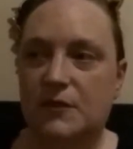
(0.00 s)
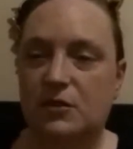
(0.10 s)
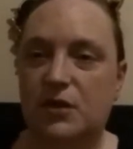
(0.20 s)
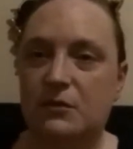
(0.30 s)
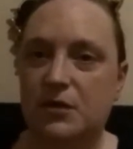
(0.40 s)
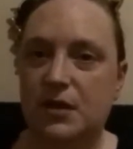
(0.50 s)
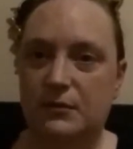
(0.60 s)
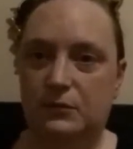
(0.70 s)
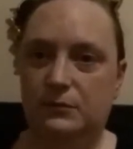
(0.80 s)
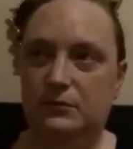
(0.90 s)
So he would,
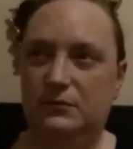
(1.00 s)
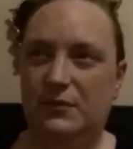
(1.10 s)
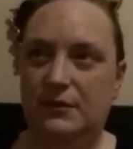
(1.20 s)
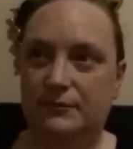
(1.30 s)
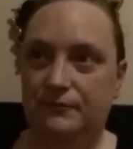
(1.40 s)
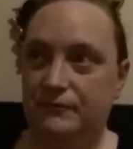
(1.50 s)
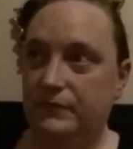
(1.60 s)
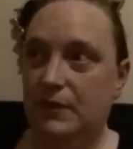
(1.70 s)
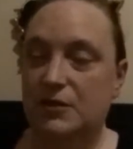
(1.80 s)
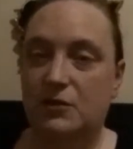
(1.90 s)

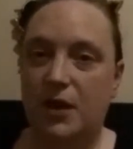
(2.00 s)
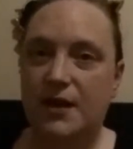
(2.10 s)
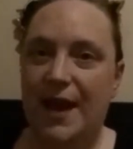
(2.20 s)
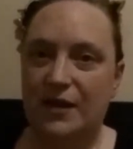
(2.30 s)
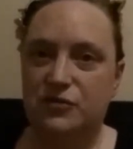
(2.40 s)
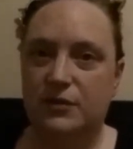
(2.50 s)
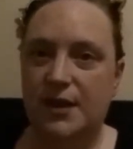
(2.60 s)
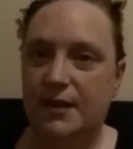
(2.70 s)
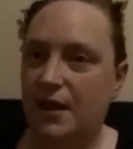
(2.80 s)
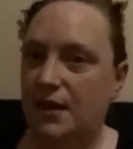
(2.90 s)
so I could actually,
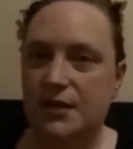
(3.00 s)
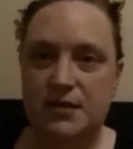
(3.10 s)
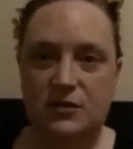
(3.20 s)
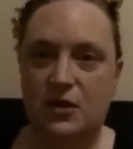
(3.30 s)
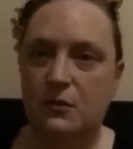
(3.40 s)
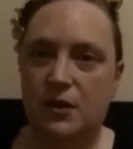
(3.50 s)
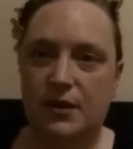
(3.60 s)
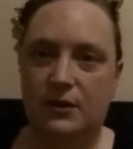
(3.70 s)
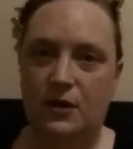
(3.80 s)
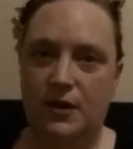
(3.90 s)
again, I didn't know what
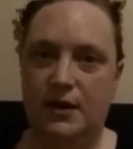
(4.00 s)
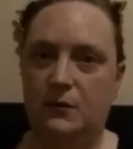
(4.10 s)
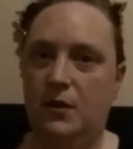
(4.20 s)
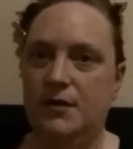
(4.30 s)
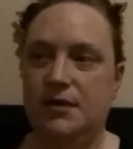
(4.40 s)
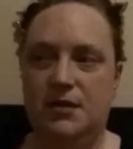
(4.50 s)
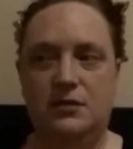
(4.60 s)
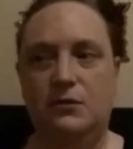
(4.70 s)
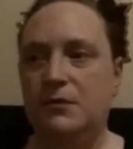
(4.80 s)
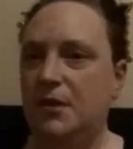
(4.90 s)
clairaudient was, I didn't
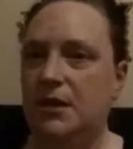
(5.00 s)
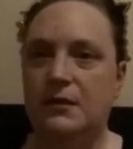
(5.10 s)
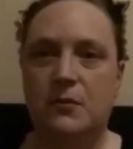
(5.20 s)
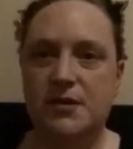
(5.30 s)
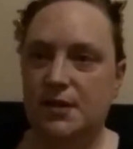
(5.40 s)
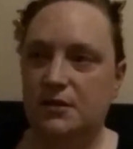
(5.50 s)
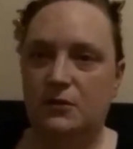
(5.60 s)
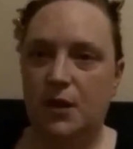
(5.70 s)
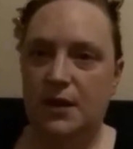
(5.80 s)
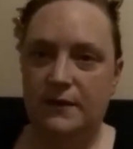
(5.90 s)
know what a medium was, I didn't
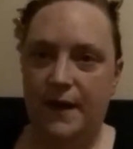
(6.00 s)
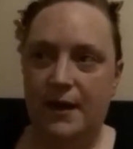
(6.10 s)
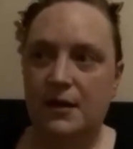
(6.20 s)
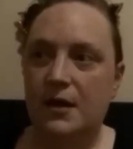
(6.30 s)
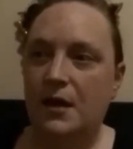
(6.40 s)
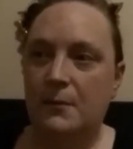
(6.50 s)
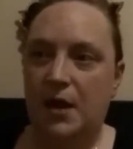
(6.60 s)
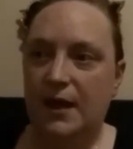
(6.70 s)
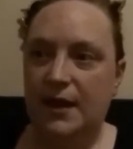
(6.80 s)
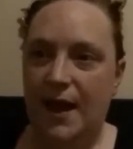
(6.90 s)
know any of that, but
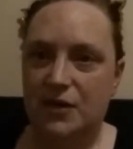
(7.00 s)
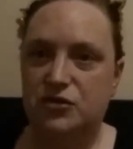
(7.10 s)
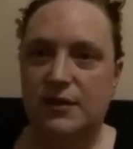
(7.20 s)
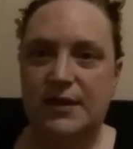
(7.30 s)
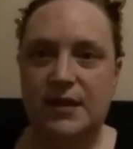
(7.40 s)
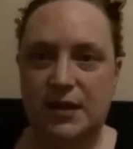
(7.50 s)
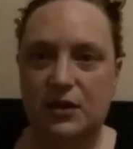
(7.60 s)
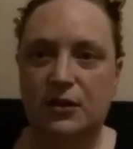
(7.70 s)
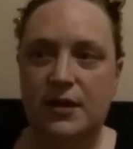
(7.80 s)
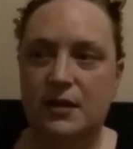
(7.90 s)
I could actually
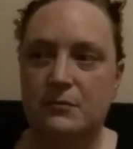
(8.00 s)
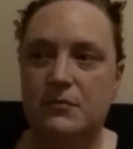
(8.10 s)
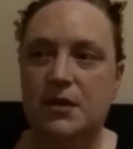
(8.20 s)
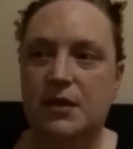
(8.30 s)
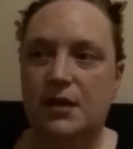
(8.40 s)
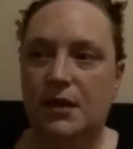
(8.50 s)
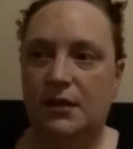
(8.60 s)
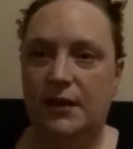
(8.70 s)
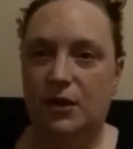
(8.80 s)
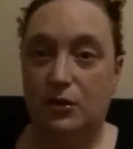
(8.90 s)
hear him
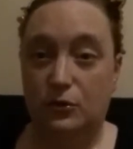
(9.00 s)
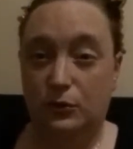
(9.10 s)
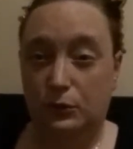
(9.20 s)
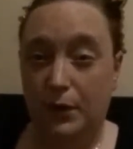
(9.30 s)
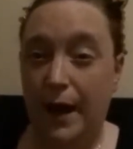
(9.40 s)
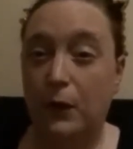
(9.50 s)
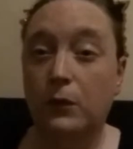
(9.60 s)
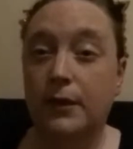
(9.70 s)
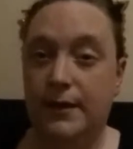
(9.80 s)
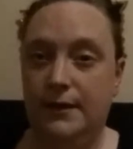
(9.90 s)
like
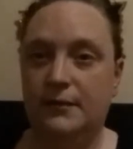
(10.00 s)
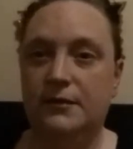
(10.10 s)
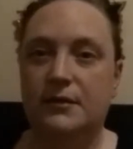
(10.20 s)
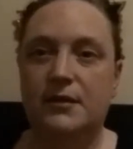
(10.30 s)
growling,